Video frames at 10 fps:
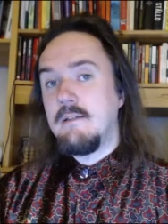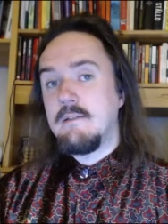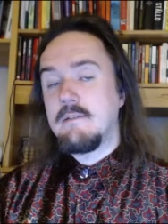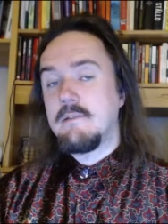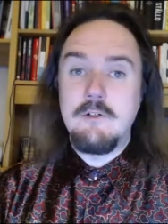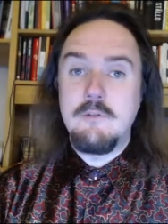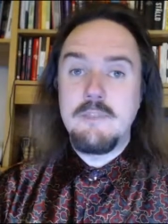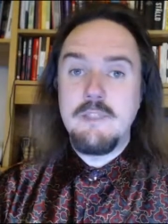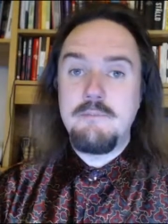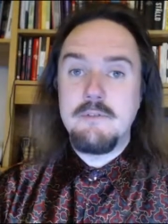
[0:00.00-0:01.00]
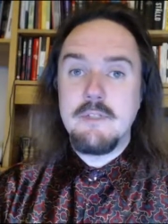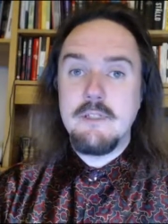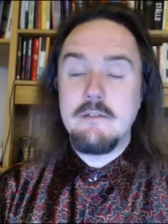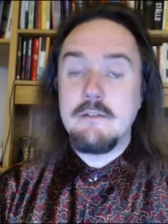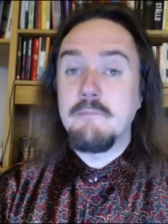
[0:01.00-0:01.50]
that is
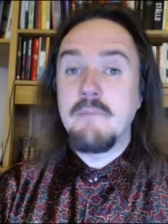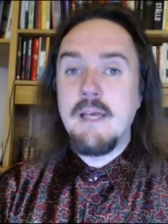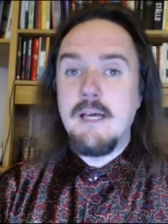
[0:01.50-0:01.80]
omnipotent